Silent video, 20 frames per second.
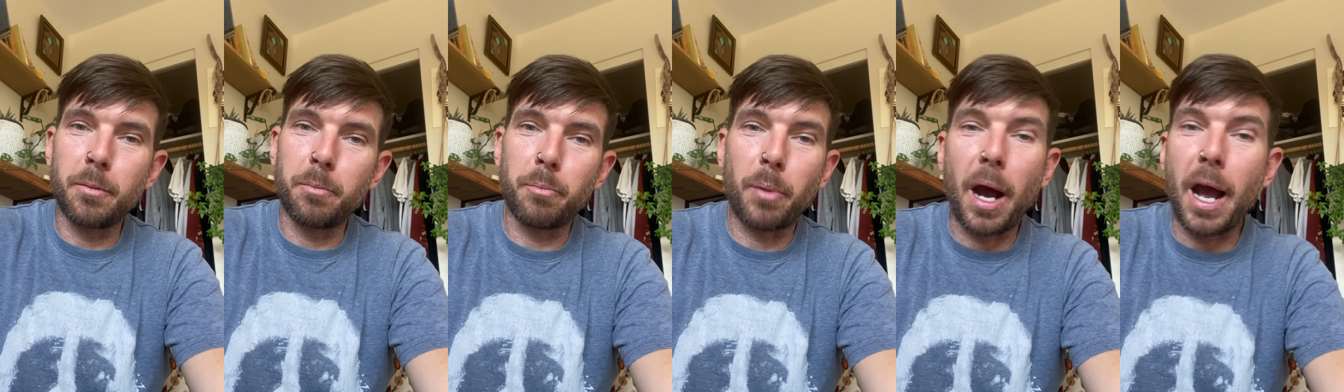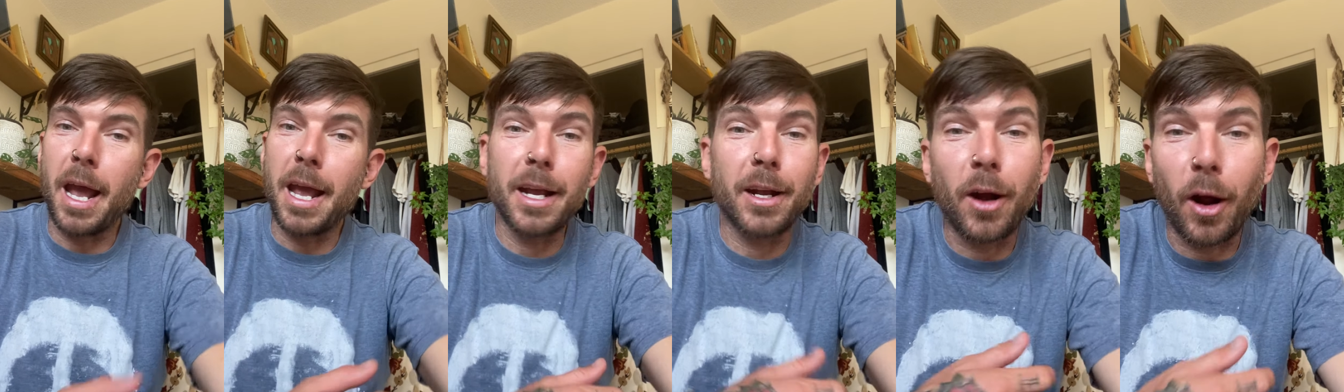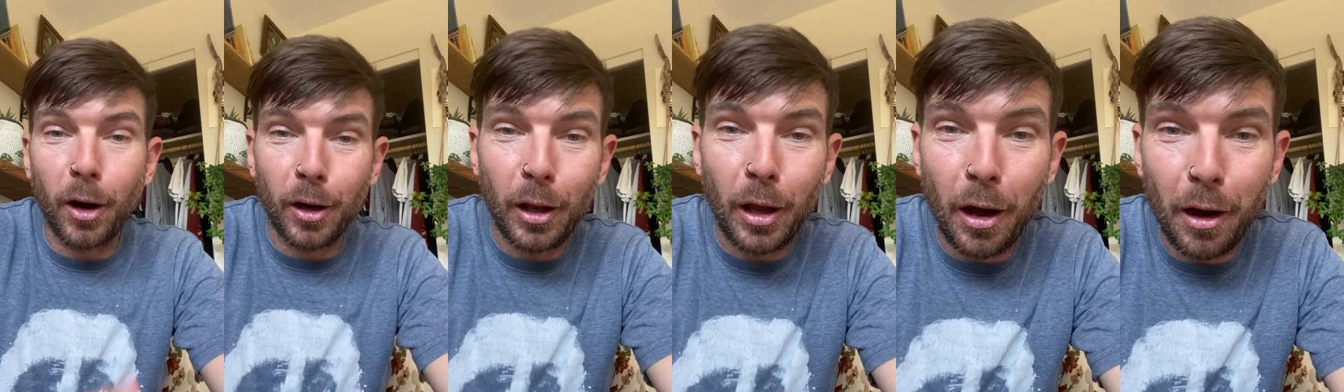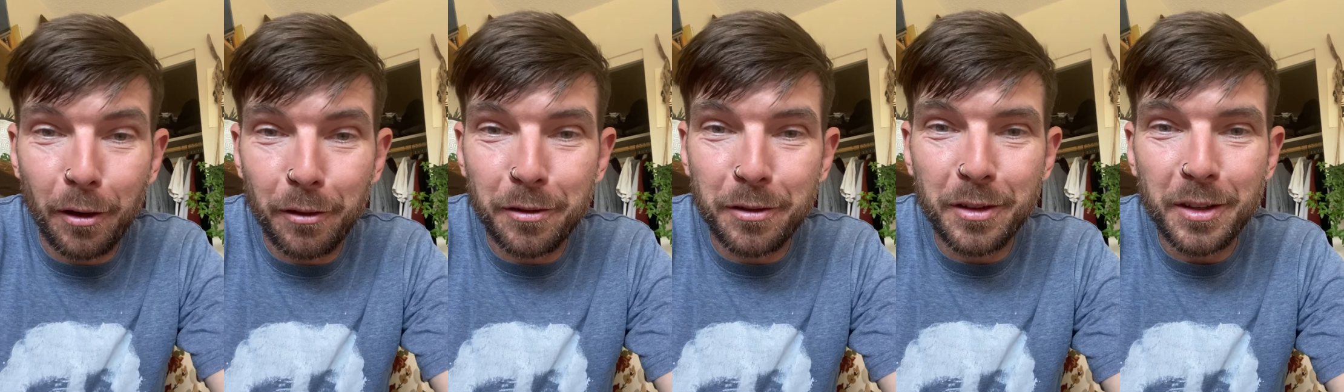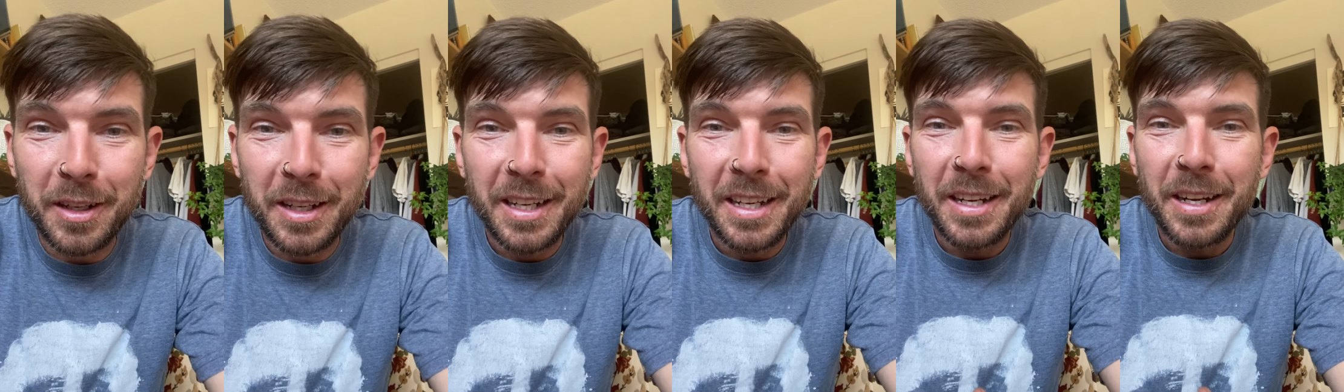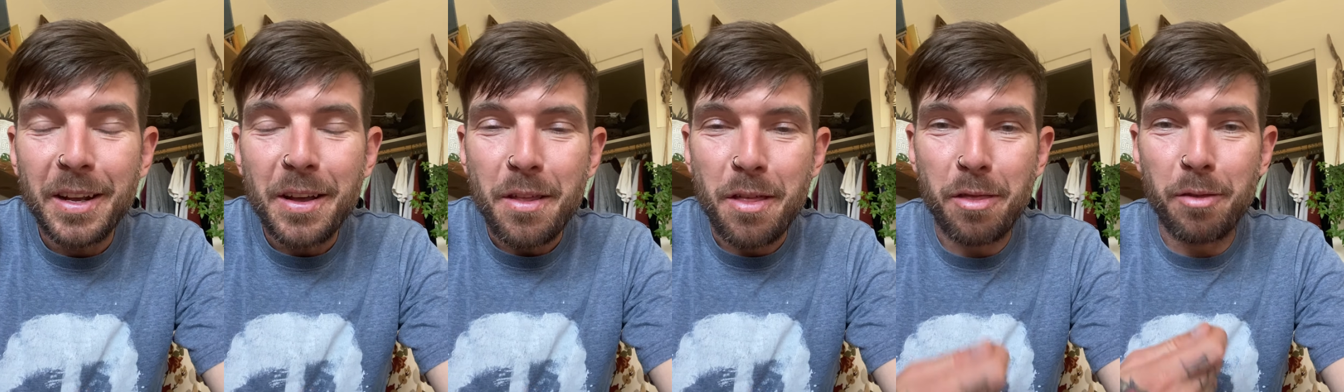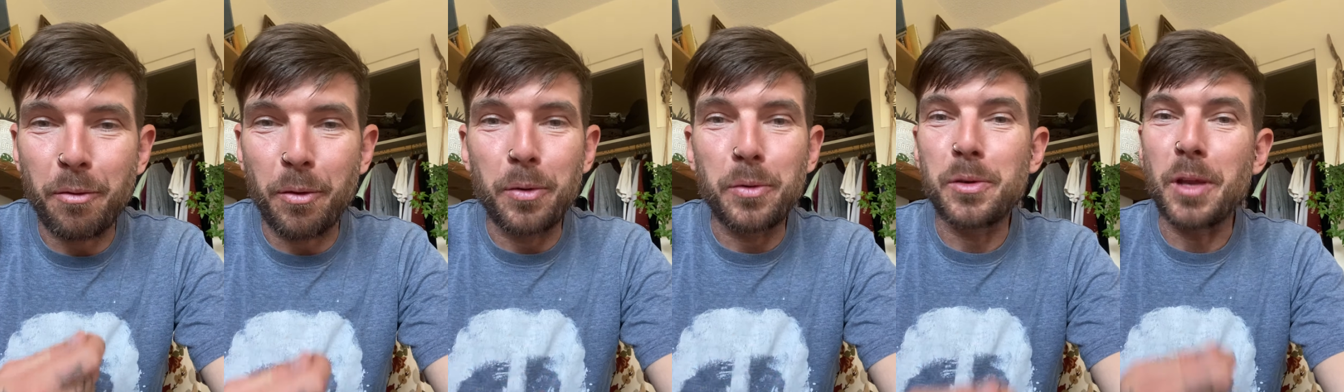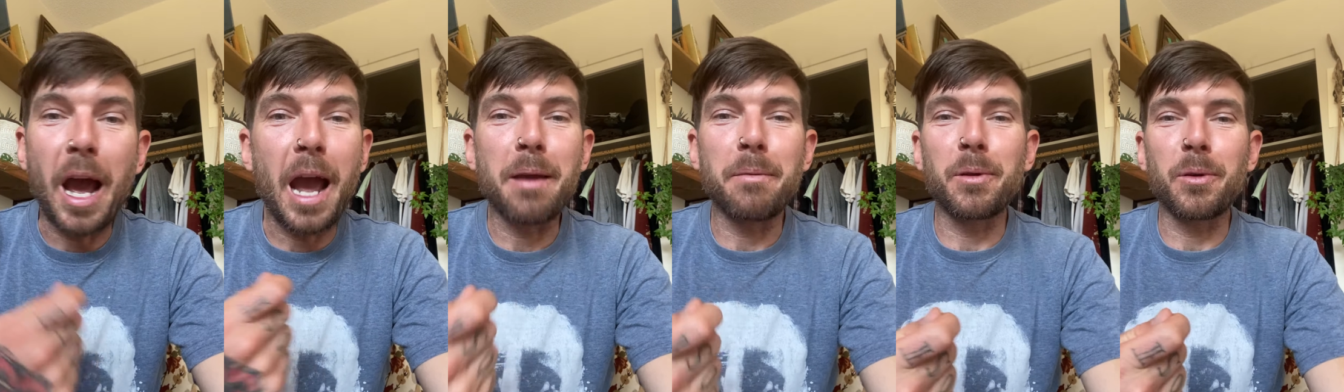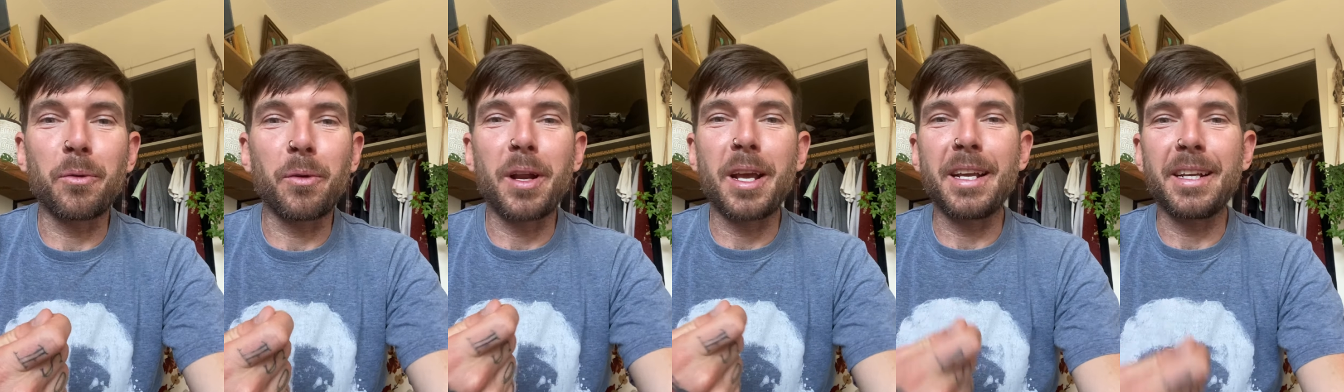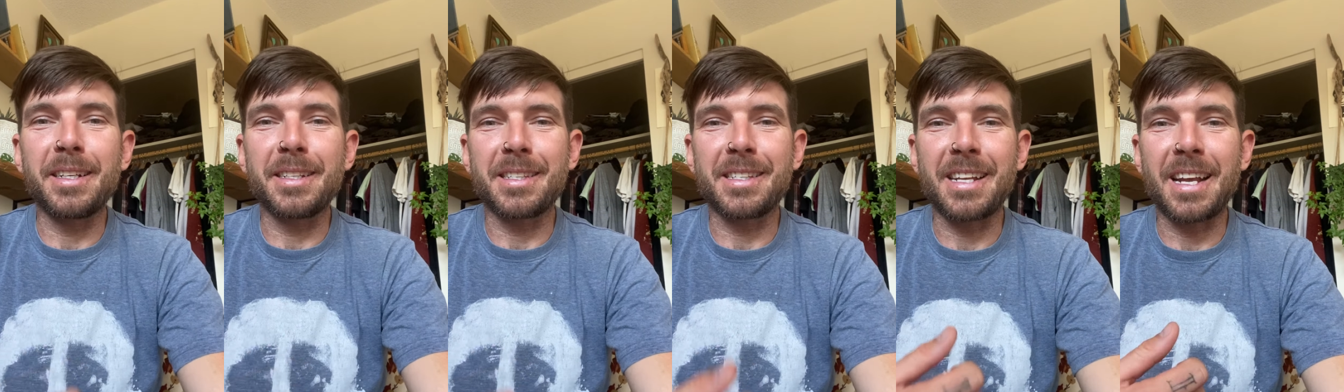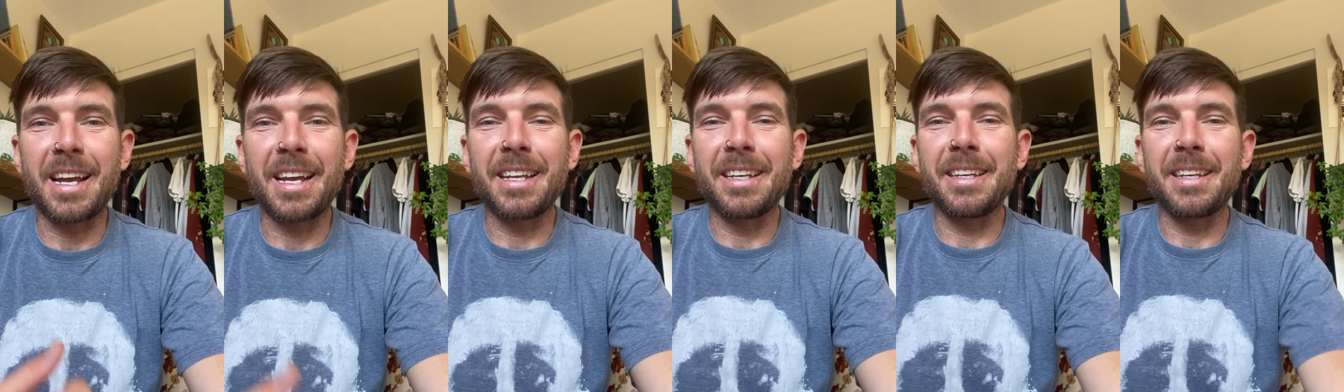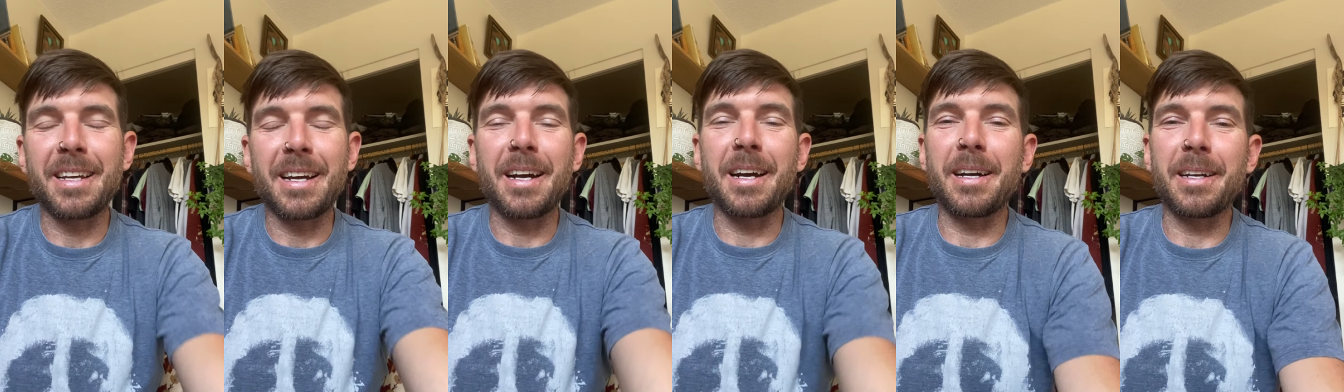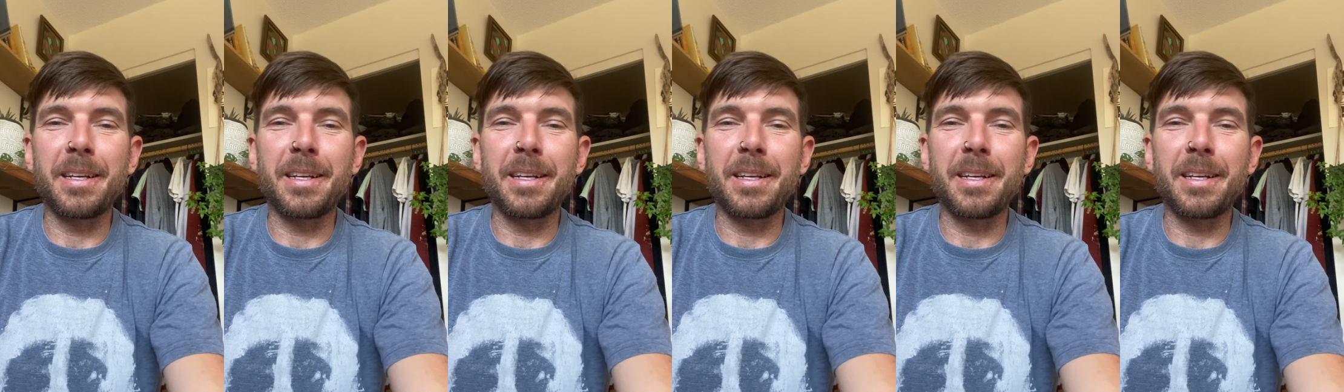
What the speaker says: buying our love through diamond rings, and